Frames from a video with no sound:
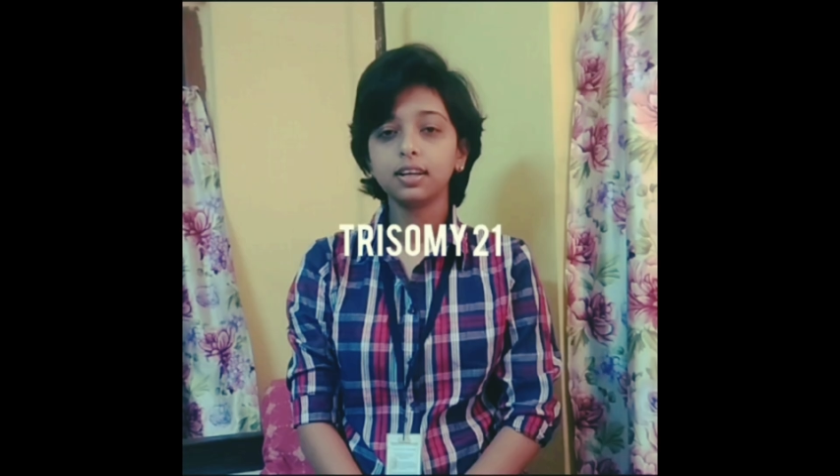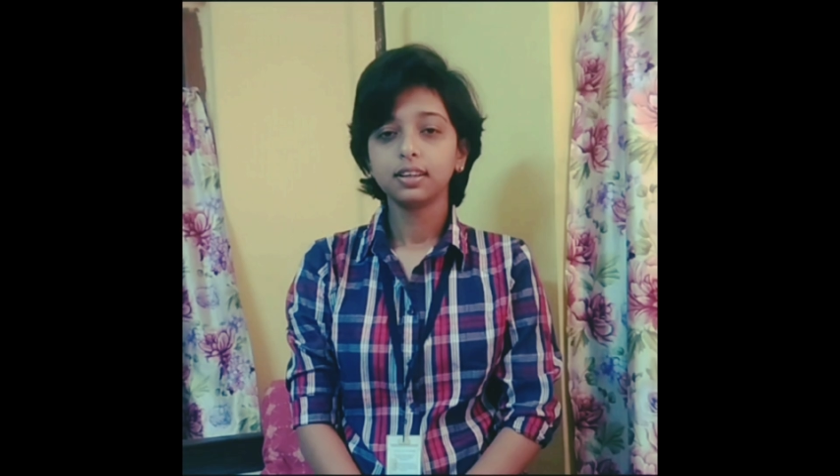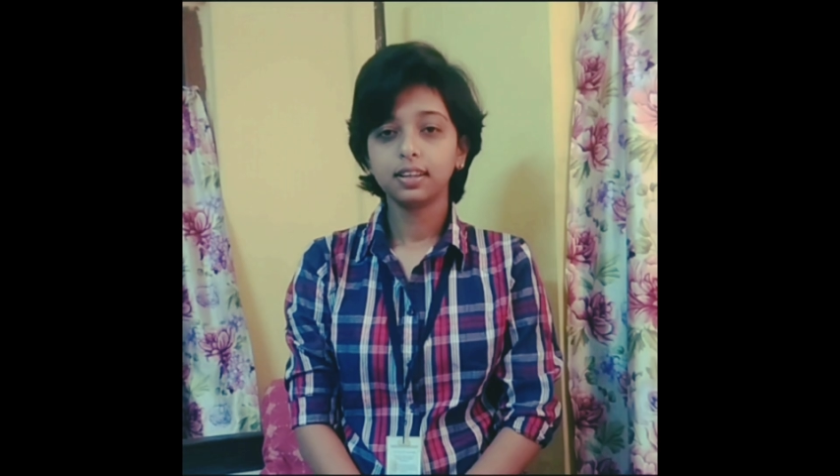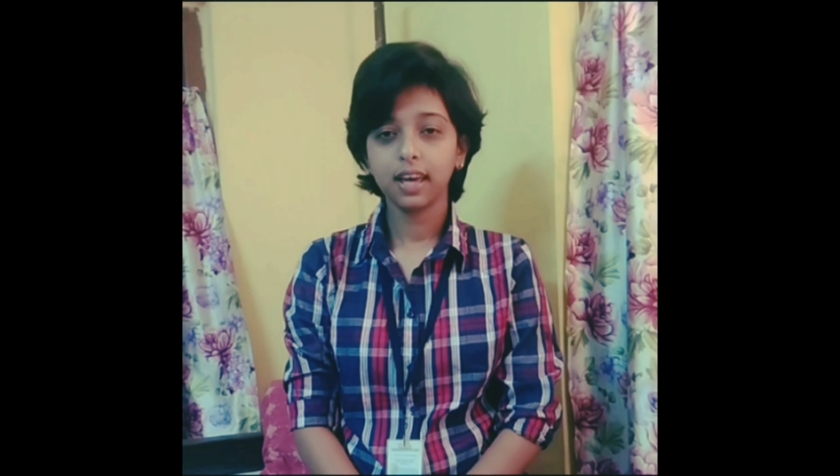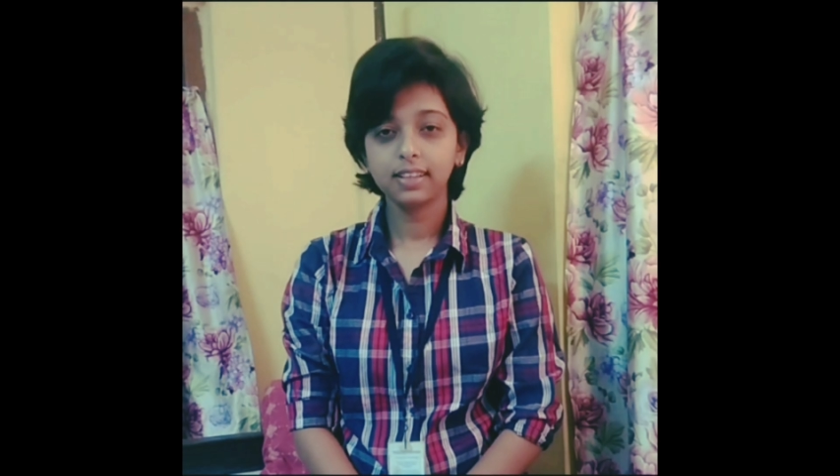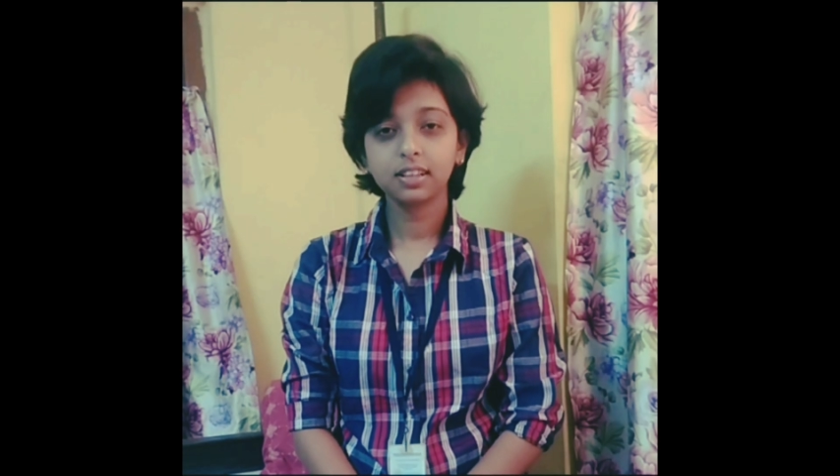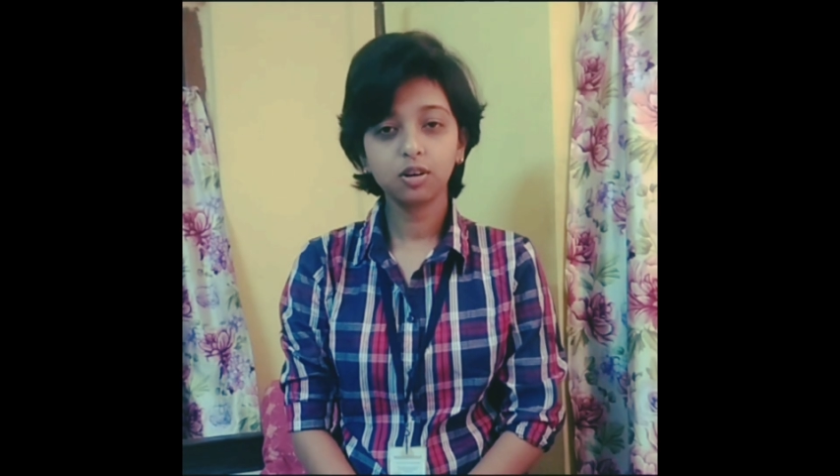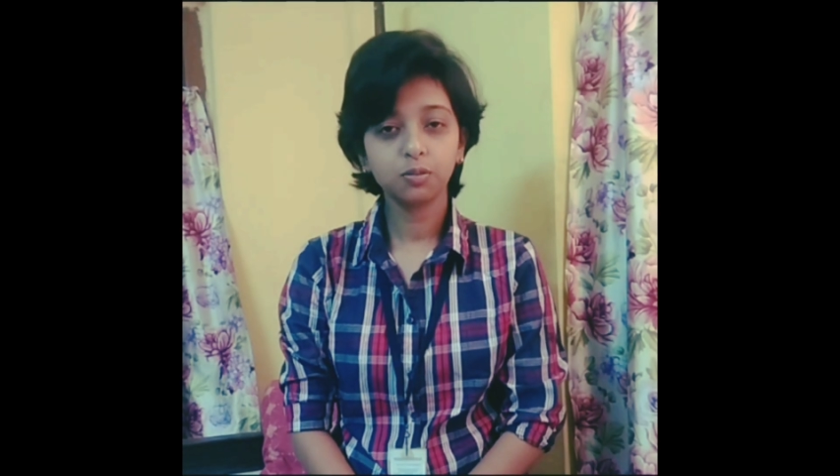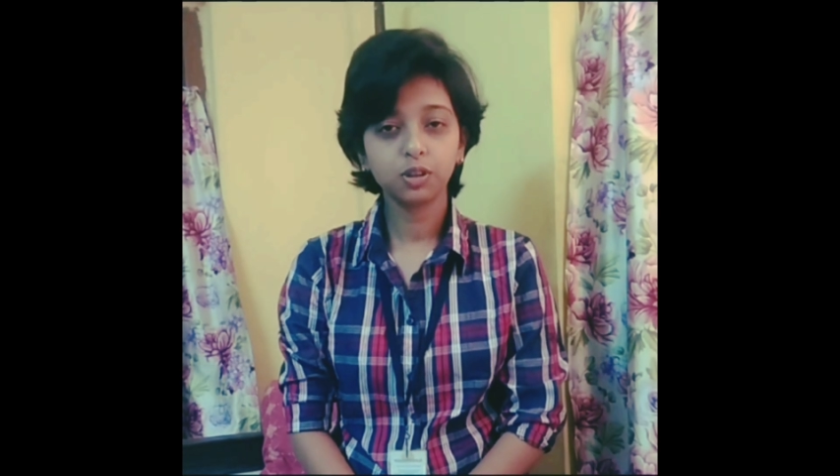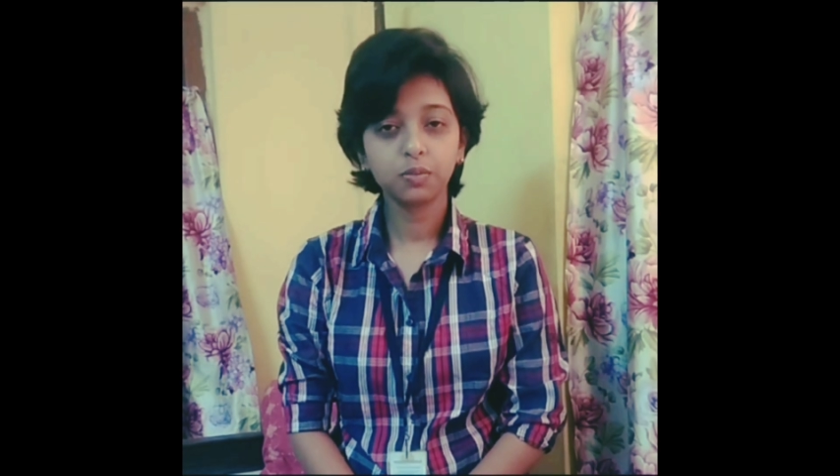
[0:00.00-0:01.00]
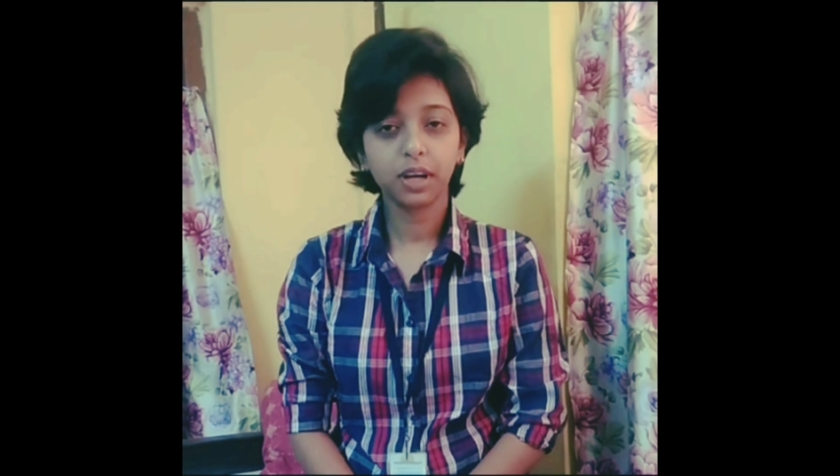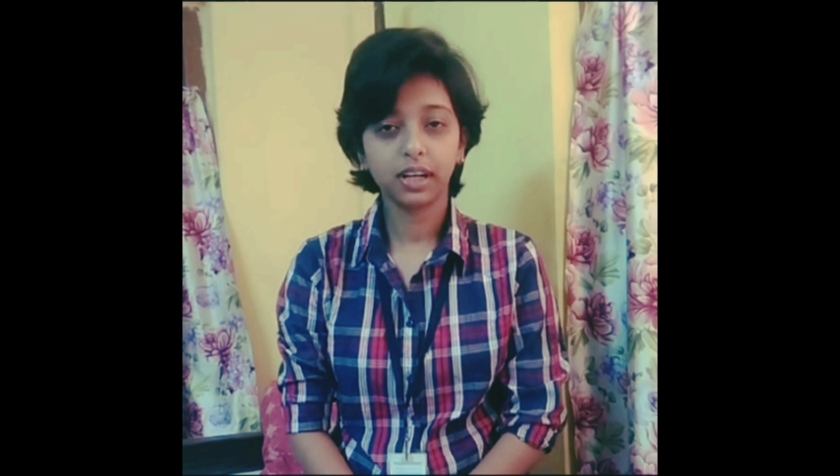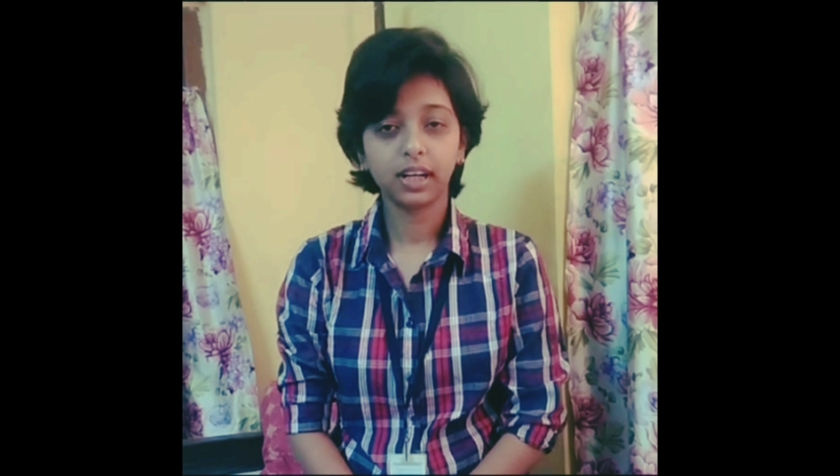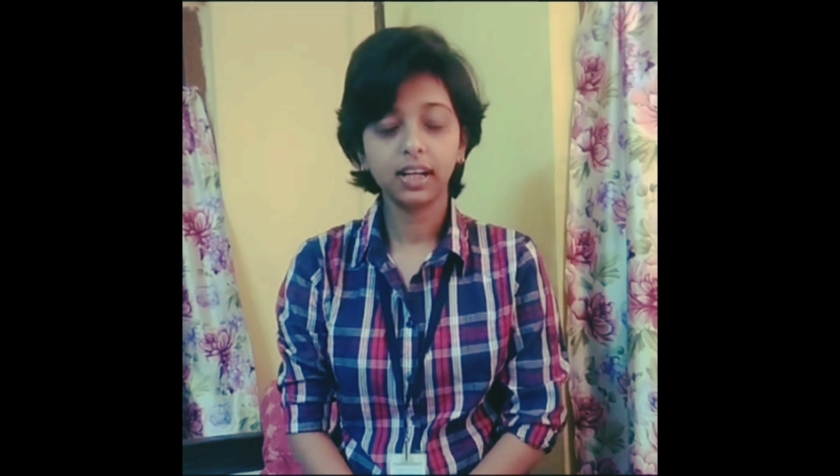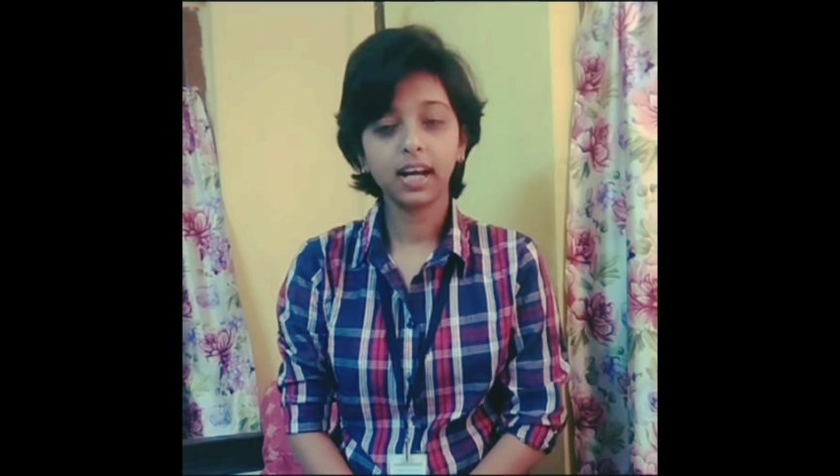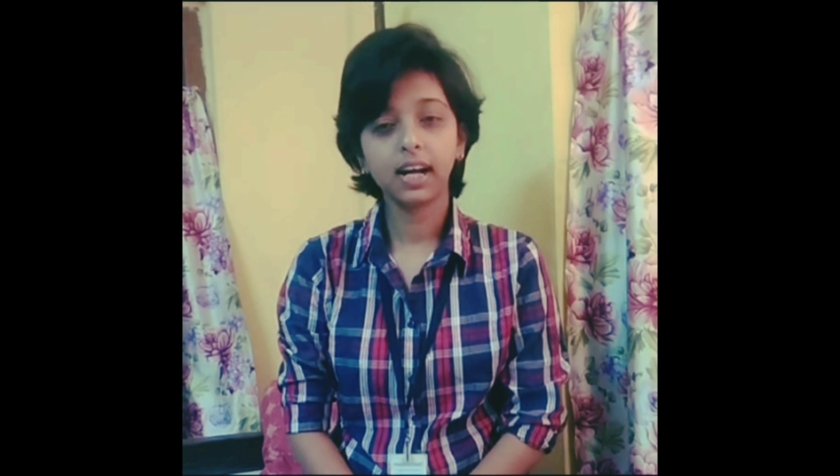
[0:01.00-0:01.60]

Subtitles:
The extra chromosome content can